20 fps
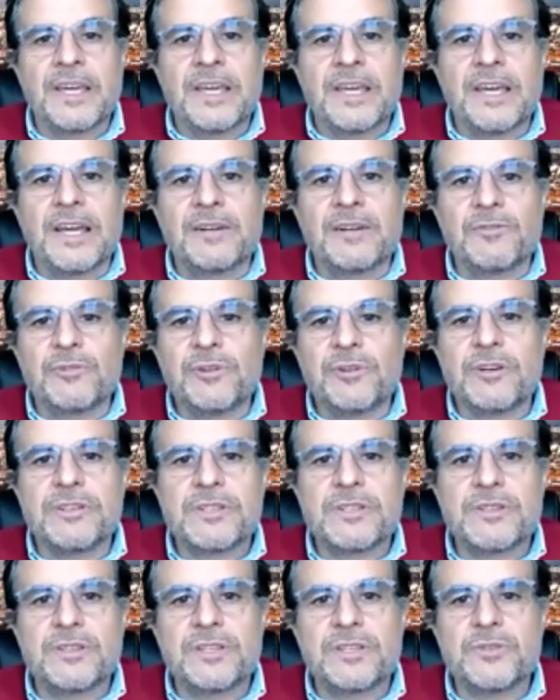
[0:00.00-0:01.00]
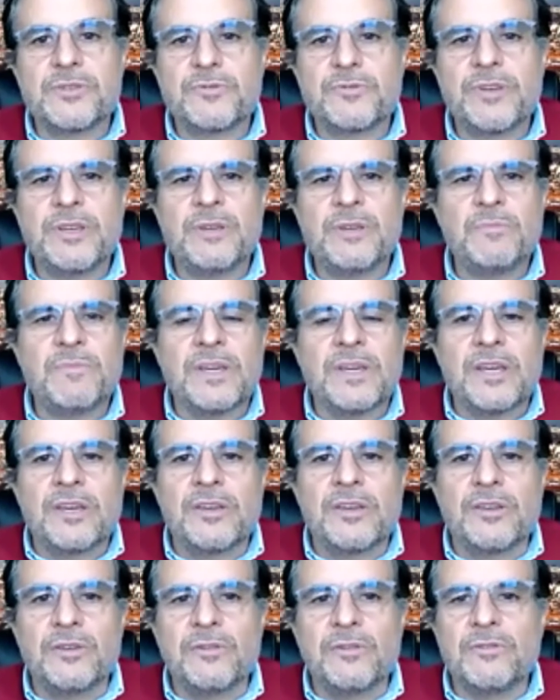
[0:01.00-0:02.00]
and Curiosity Stream
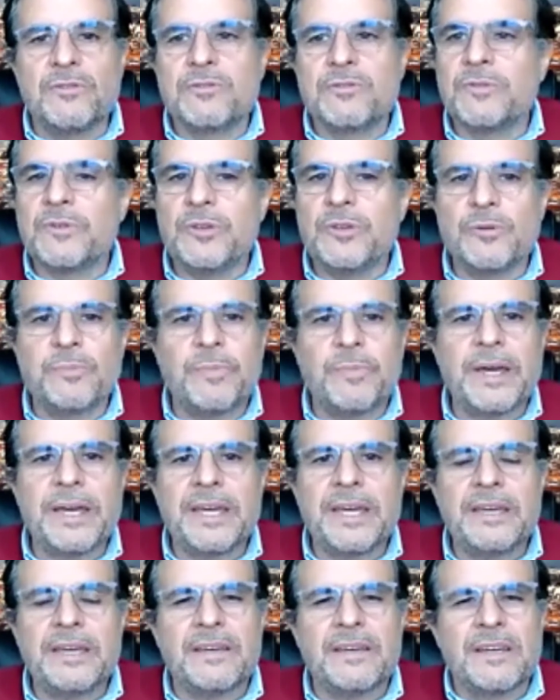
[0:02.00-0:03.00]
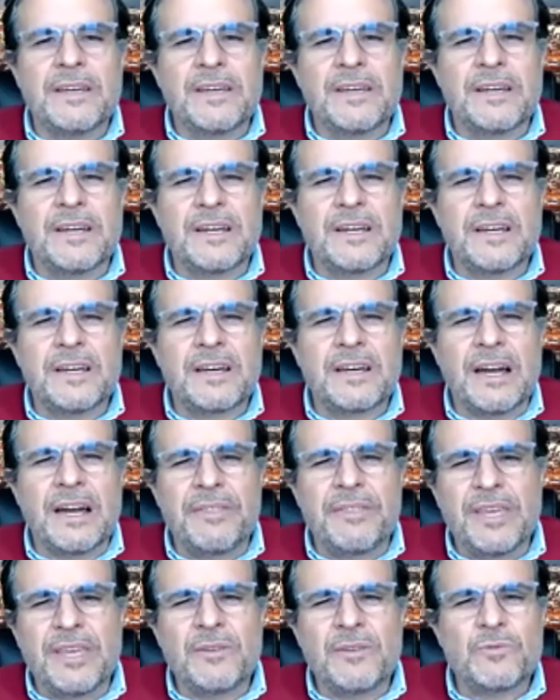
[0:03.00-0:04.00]
you pay. I
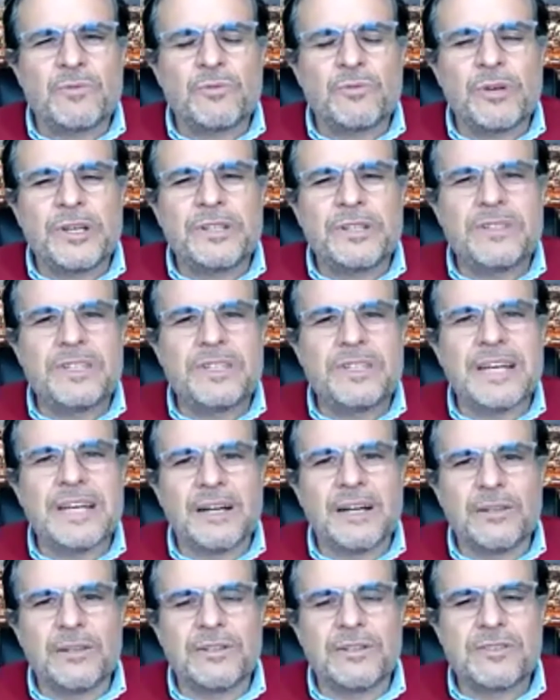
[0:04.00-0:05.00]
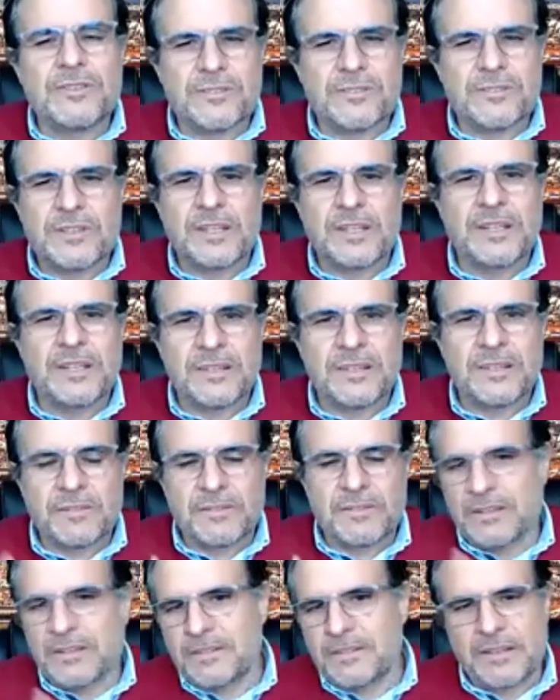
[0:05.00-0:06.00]
think $20.
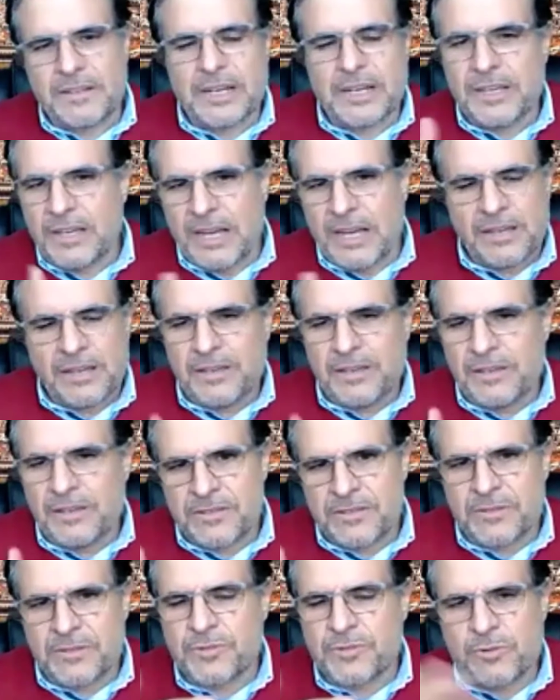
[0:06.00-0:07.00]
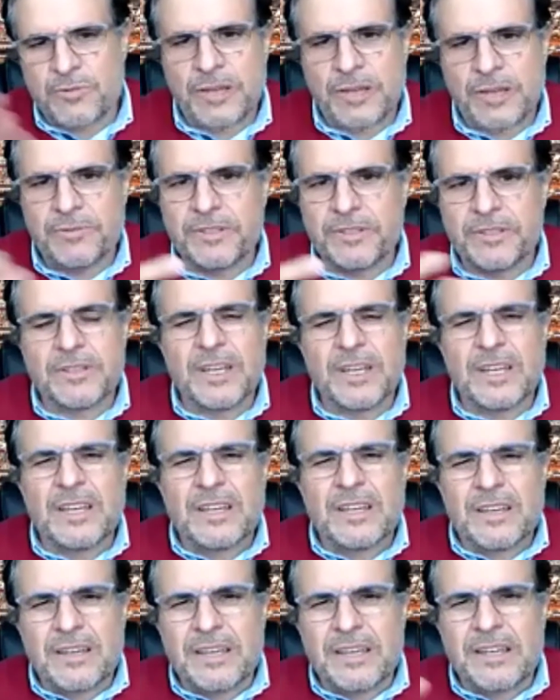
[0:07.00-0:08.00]
I subscribed.
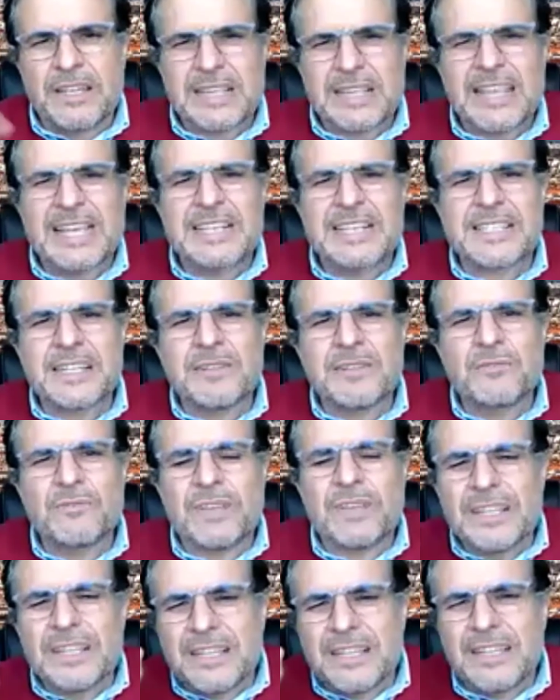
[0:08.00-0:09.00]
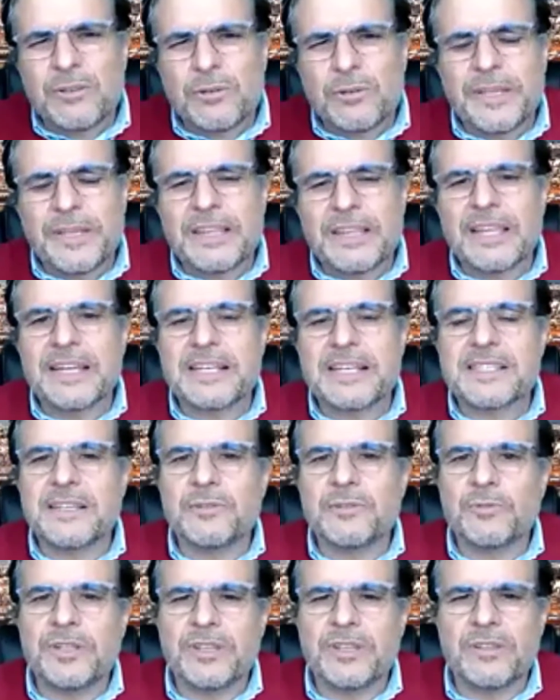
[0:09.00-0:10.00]
A little bit less than
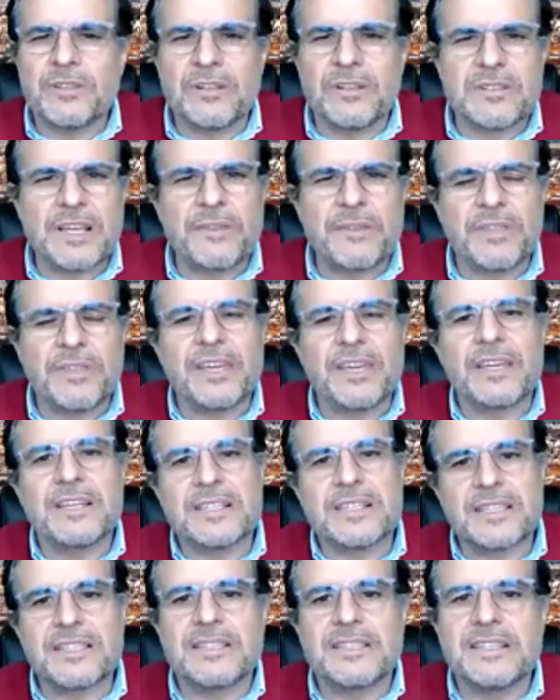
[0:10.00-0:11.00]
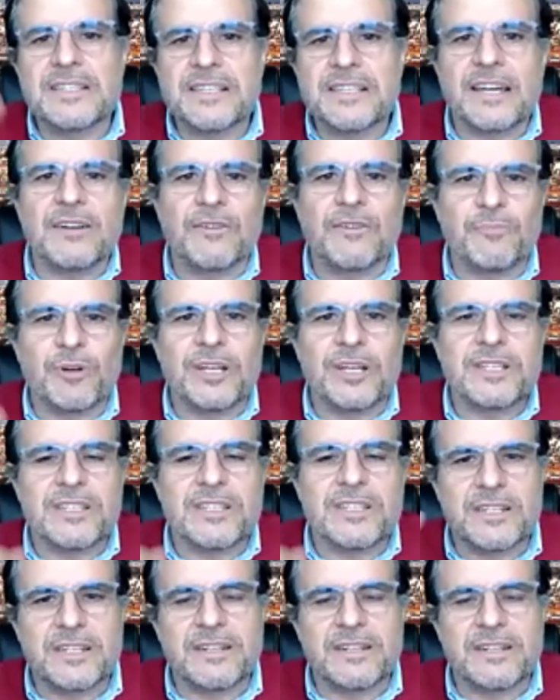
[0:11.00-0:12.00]
$20. I think it's this kind of
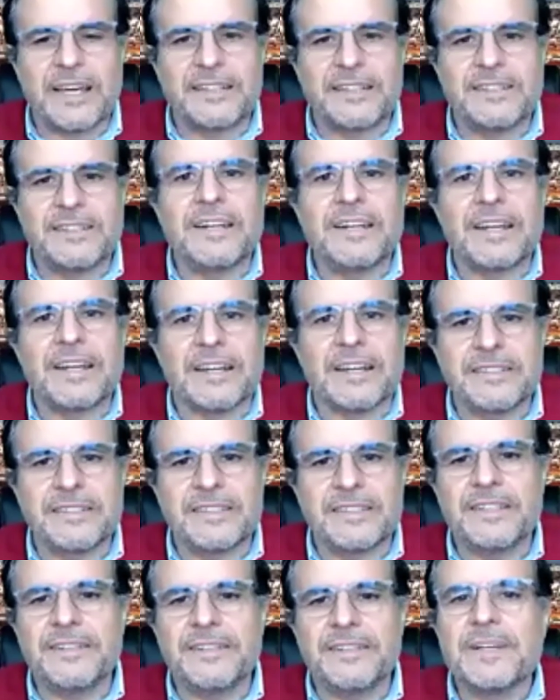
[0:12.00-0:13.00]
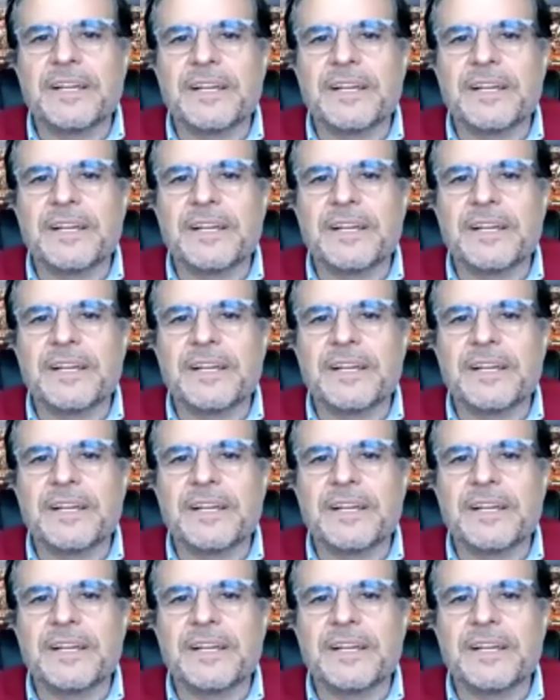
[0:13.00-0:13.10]
prices, $19.90.